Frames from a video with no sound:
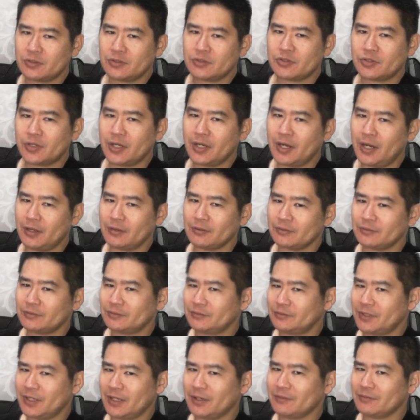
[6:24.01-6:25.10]
Try it out,
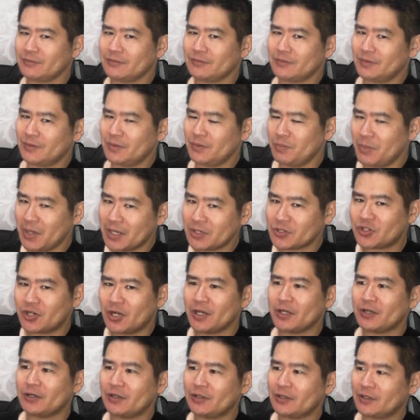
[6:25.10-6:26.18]
okay? You make a
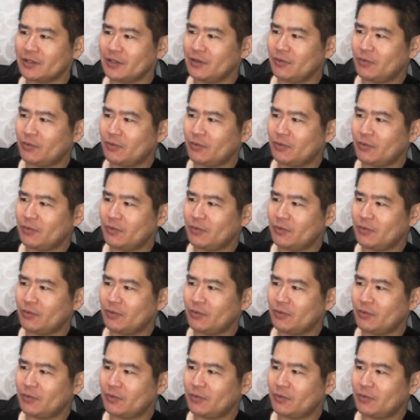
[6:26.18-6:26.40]
triangle